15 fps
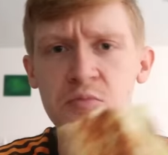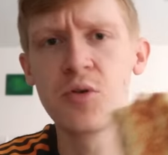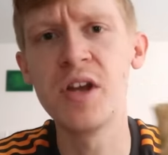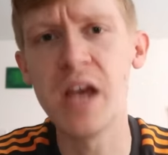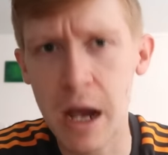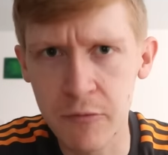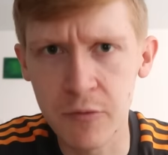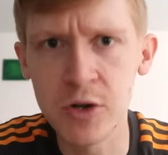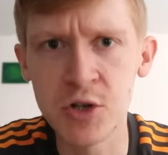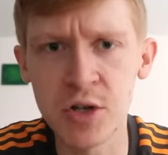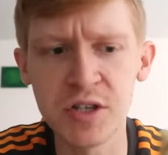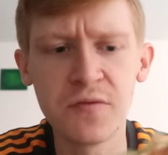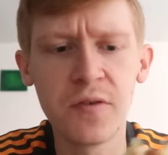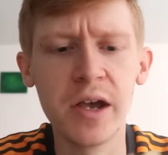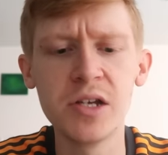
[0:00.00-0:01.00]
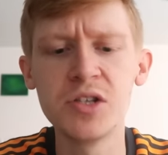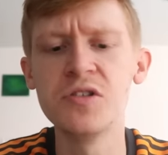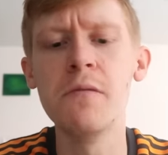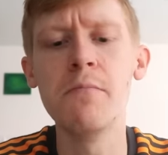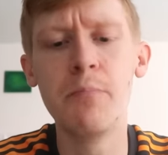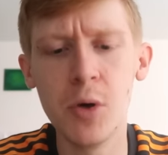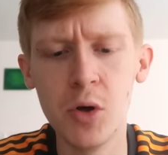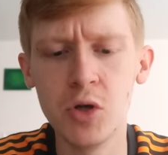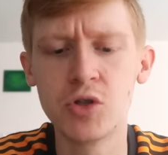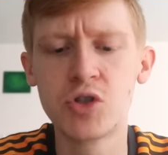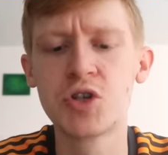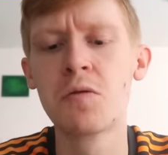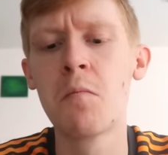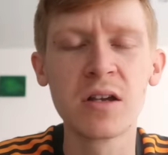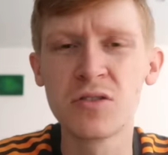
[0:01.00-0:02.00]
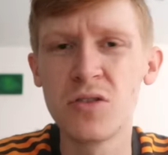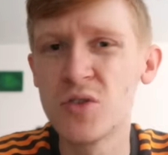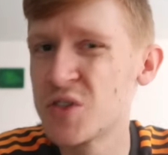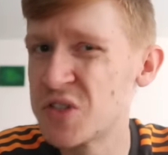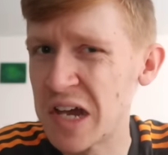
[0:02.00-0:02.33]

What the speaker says: It's pretty average, let's face it, but it's not